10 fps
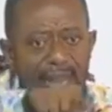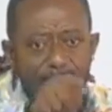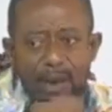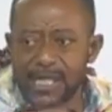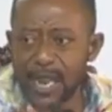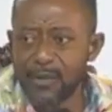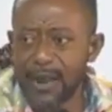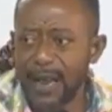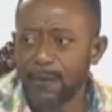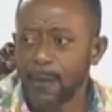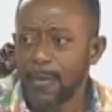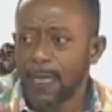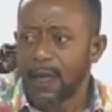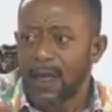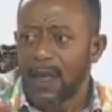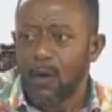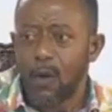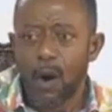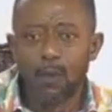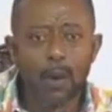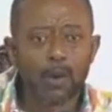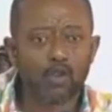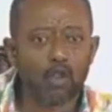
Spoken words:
Akwasi Awuah, omo mo